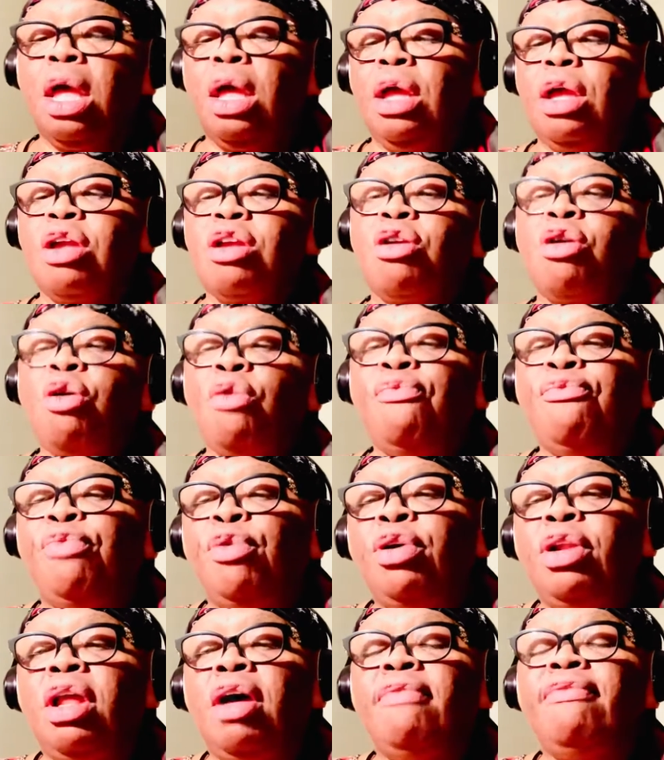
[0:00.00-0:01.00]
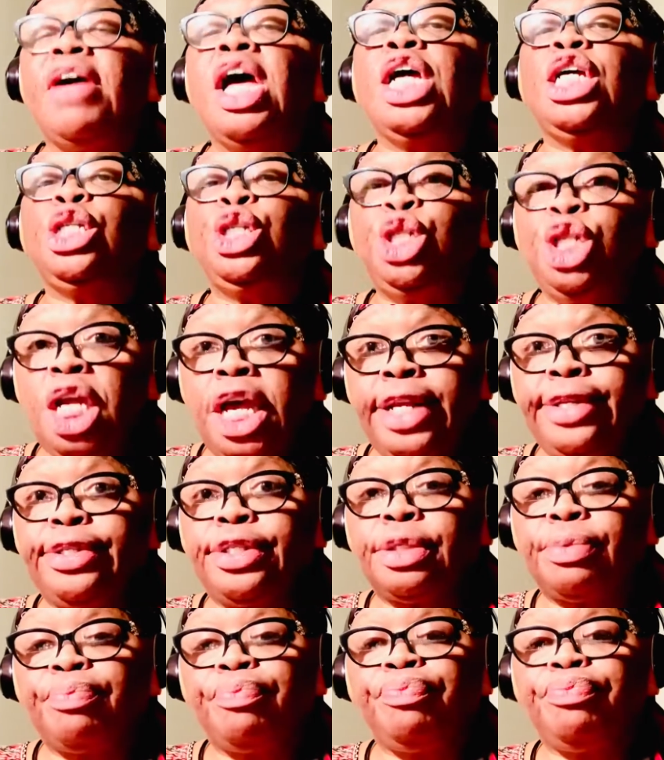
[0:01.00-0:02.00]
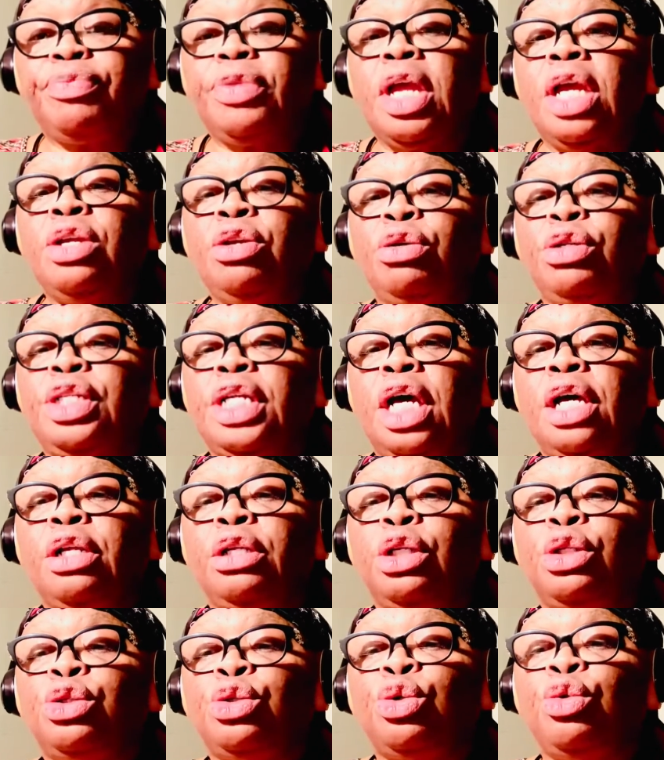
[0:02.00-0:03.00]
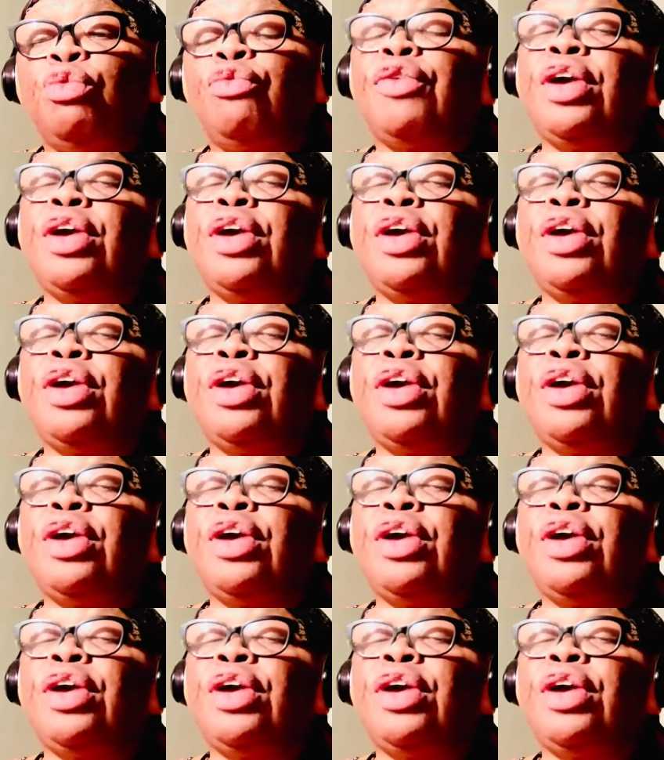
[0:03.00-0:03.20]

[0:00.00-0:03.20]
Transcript: you're full of shit and you're telling the truth.